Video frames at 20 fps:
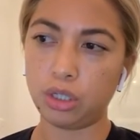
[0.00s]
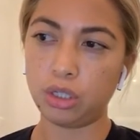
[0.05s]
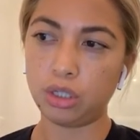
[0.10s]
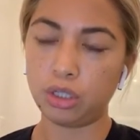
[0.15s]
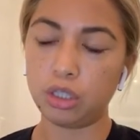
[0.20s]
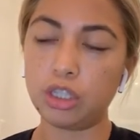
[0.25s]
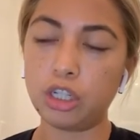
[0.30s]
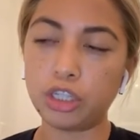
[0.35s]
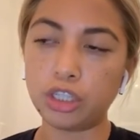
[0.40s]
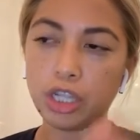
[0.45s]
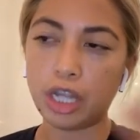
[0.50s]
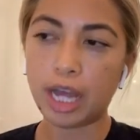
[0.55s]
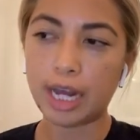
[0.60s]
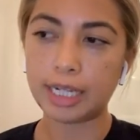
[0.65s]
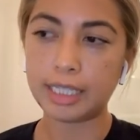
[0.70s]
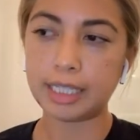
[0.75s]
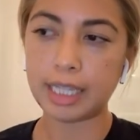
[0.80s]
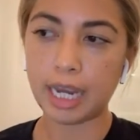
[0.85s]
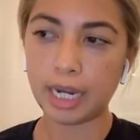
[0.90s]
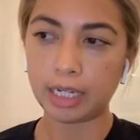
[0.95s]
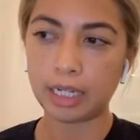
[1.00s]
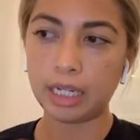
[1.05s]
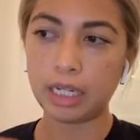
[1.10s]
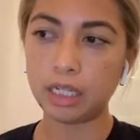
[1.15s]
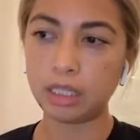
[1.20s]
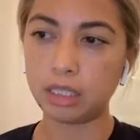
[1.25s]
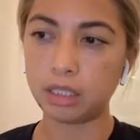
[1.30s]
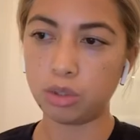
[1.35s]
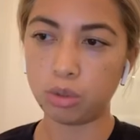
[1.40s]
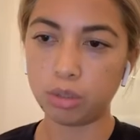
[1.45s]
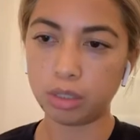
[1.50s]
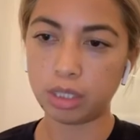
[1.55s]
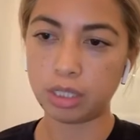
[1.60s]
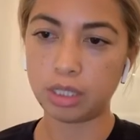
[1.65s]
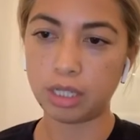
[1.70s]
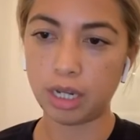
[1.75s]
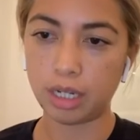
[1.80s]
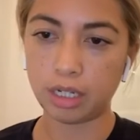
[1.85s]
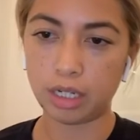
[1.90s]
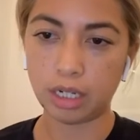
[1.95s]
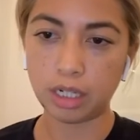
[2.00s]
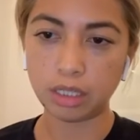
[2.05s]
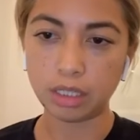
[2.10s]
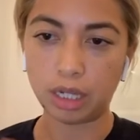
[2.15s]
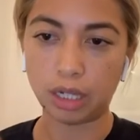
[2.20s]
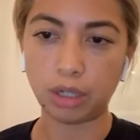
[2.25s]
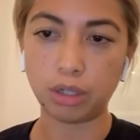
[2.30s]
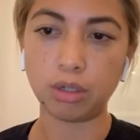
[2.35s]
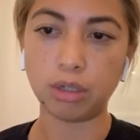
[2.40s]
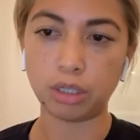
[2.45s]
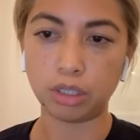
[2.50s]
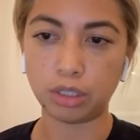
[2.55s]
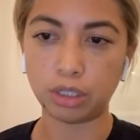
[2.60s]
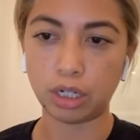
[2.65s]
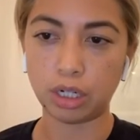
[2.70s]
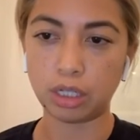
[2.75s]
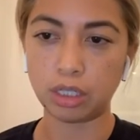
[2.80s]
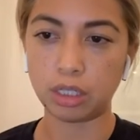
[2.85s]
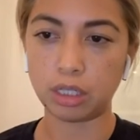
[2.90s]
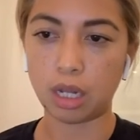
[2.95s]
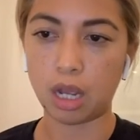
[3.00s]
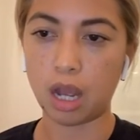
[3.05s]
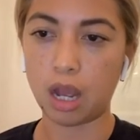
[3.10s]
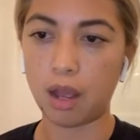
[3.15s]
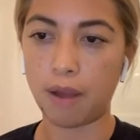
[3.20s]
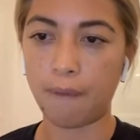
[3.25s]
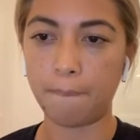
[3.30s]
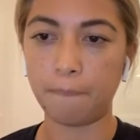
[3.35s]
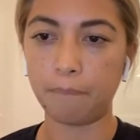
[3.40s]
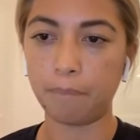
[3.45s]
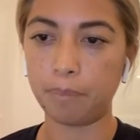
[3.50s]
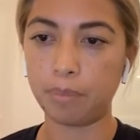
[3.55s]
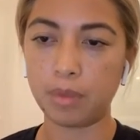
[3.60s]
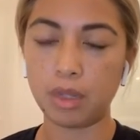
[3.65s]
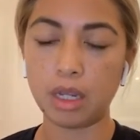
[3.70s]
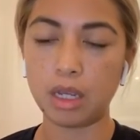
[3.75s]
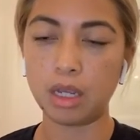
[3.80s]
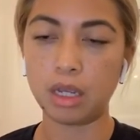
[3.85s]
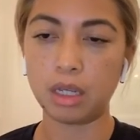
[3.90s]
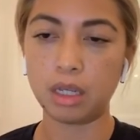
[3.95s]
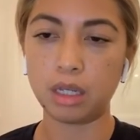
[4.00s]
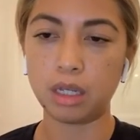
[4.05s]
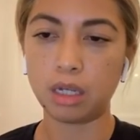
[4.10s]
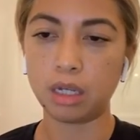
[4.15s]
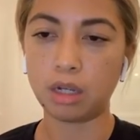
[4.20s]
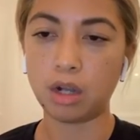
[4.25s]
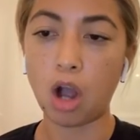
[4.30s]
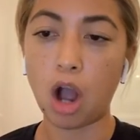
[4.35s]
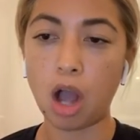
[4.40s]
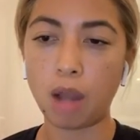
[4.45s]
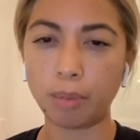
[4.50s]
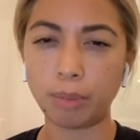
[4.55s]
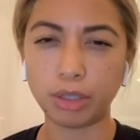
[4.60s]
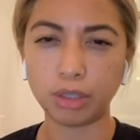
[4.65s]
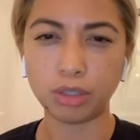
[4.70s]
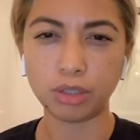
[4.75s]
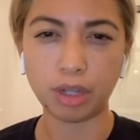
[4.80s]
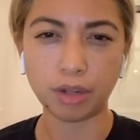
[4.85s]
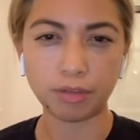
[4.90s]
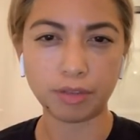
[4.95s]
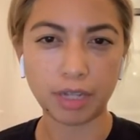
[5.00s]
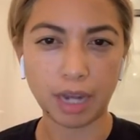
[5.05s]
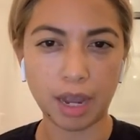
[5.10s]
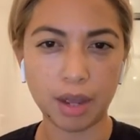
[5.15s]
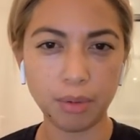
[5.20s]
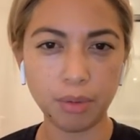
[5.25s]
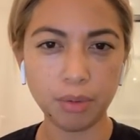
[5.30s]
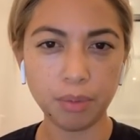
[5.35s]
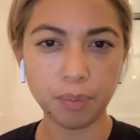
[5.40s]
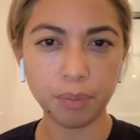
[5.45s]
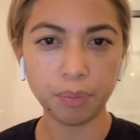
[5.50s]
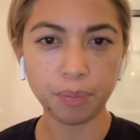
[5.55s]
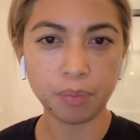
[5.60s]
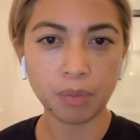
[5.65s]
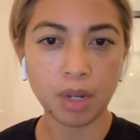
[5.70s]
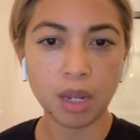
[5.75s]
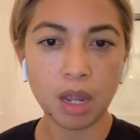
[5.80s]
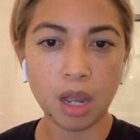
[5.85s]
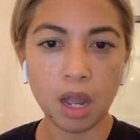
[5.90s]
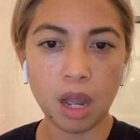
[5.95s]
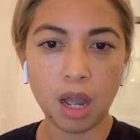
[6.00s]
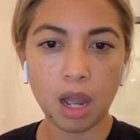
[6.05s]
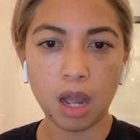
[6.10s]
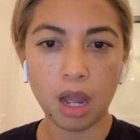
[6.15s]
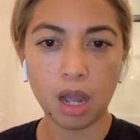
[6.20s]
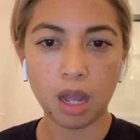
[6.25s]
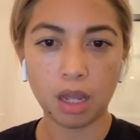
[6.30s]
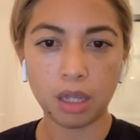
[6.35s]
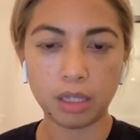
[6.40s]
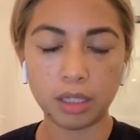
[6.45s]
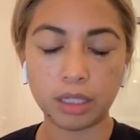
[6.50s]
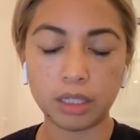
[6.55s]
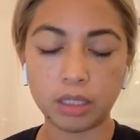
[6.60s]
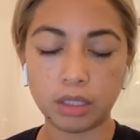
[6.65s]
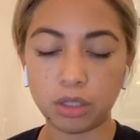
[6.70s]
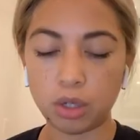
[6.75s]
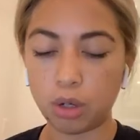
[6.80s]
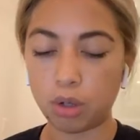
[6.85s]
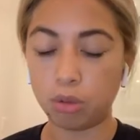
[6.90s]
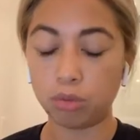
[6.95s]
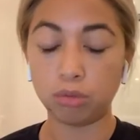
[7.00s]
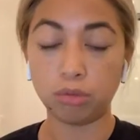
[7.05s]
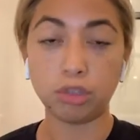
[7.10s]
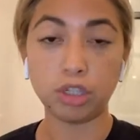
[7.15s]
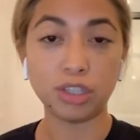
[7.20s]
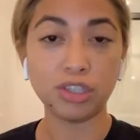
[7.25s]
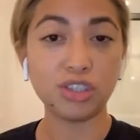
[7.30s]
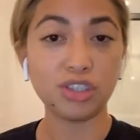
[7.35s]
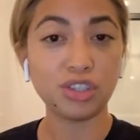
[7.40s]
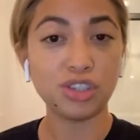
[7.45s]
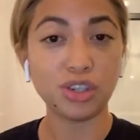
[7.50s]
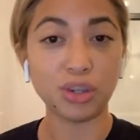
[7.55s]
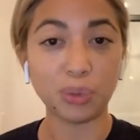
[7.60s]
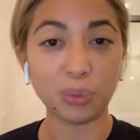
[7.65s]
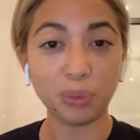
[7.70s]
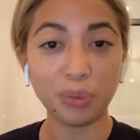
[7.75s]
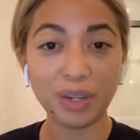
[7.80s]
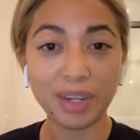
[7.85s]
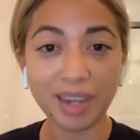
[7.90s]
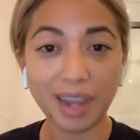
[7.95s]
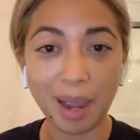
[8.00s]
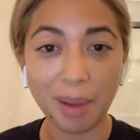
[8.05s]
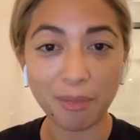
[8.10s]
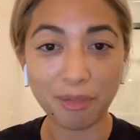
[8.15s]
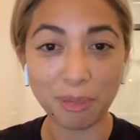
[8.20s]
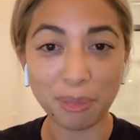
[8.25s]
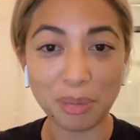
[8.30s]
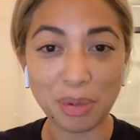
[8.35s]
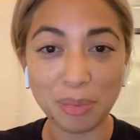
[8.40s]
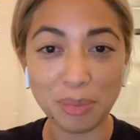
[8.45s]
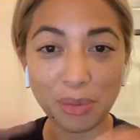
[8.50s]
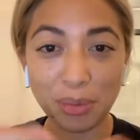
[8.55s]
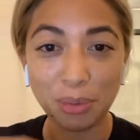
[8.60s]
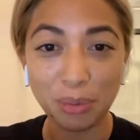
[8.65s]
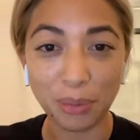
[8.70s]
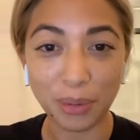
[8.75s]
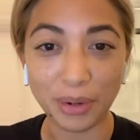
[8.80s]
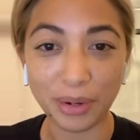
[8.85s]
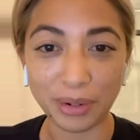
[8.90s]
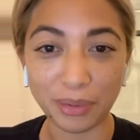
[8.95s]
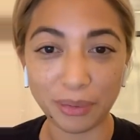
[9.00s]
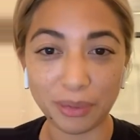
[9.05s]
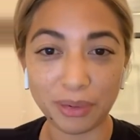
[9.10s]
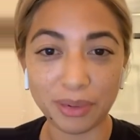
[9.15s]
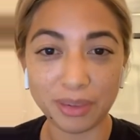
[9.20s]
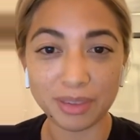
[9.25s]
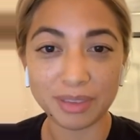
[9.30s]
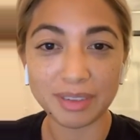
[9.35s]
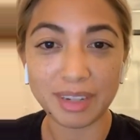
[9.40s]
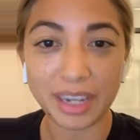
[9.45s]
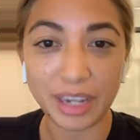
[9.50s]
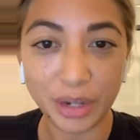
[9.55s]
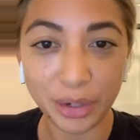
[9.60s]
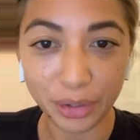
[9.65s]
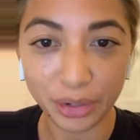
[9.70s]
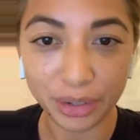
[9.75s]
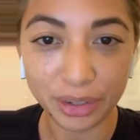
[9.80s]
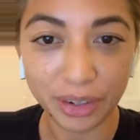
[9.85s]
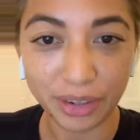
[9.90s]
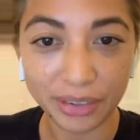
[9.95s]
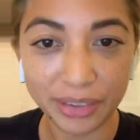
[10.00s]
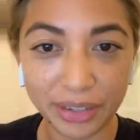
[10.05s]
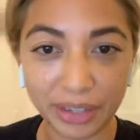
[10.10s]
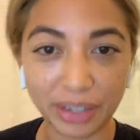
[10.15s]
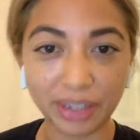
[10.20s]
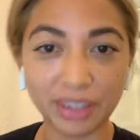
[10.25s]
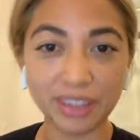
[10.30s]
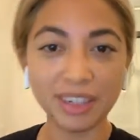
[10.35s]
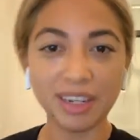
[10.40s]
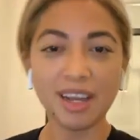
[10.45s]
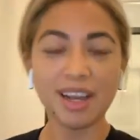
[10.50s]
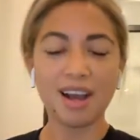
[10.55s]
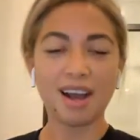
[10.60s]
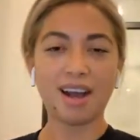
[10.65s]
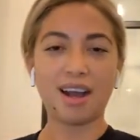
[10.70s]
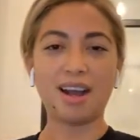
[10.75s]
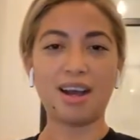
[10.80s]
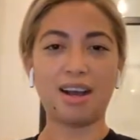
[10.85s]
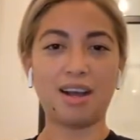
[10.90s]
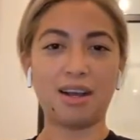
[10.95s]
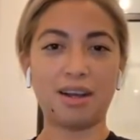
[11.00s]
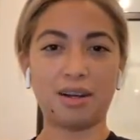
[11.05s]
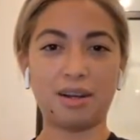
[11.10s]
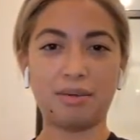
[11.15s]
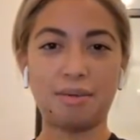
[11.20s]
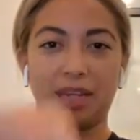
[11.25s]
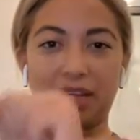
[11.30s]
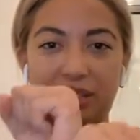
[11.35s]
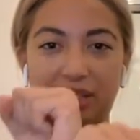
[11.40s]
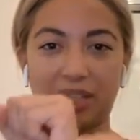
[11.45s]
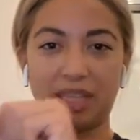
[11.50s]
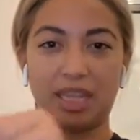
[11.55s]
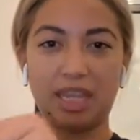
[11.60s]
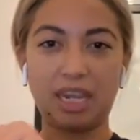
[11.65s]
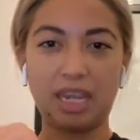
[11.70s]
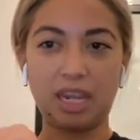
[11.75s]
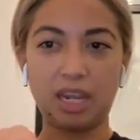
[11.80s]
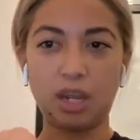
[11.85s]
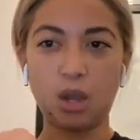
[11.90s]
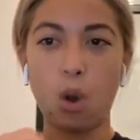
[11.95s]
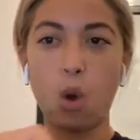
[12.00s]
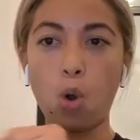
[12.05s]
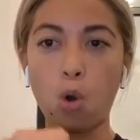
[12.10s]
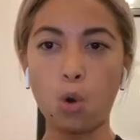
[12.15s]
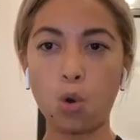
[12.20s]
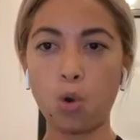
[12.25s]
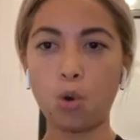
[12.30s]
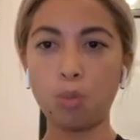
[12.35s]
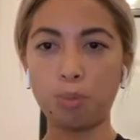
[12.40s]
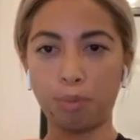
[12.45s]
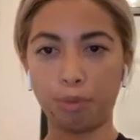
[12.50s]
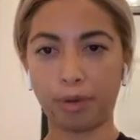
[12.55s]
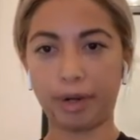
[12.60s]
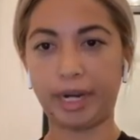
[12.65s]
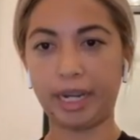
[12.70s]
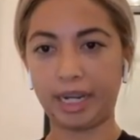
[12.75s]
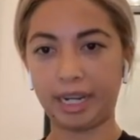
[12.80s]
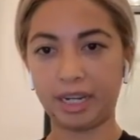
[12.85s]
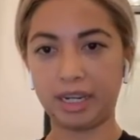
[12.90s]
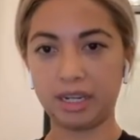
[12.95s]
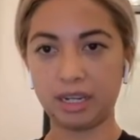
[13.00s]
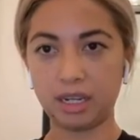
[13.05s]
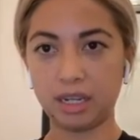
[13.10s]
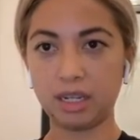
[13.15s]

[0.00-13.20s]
There's a lot of tools and techniques that you can just calm yourself down. So just to recap for people who weren't here earlier, there's the whole brain.